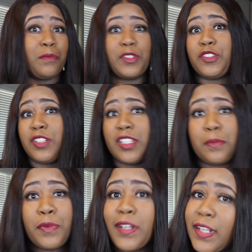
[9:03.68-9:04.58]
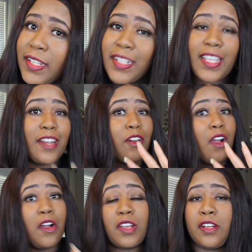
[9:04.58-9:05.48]
what you need to put in your letter,
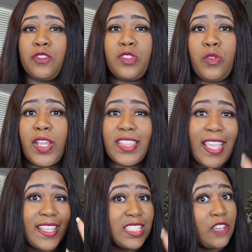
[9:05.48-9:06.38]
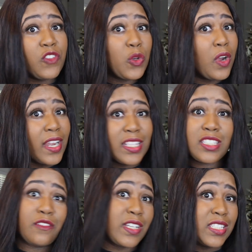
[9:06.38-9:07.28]
all of those great things. If you are
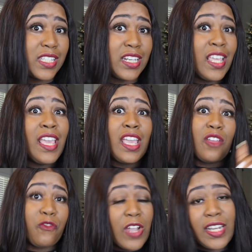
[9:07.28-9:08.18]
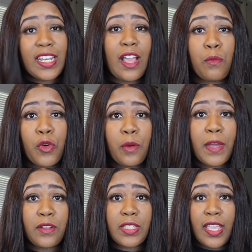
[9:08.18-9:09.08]
interested in finding out more
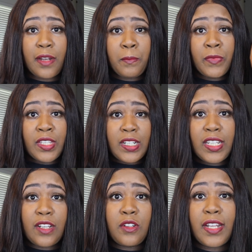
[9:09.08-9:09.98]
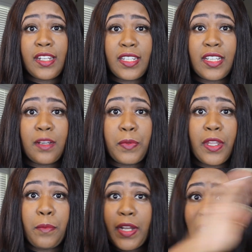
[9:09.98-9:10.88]
about that, click on that link up here. But